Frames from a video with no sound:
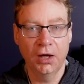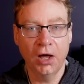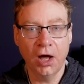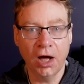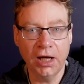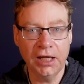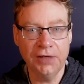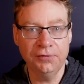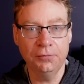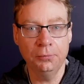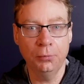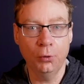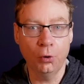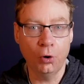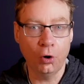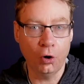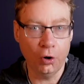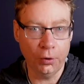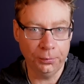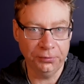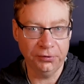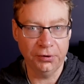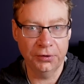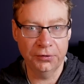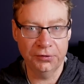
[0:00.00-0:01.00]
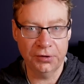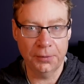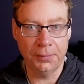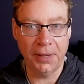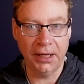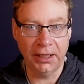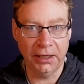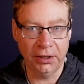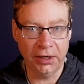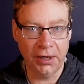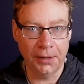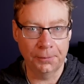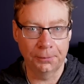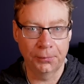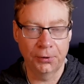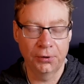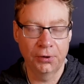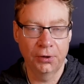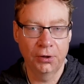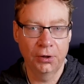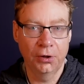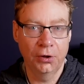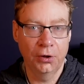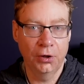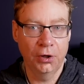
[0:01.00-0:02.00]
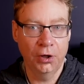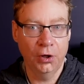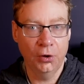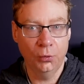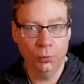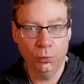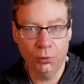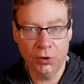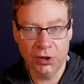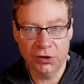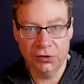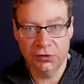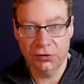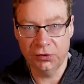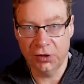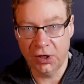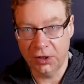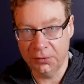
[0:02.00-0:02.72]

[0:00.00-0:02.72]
I even bought options to back it up, which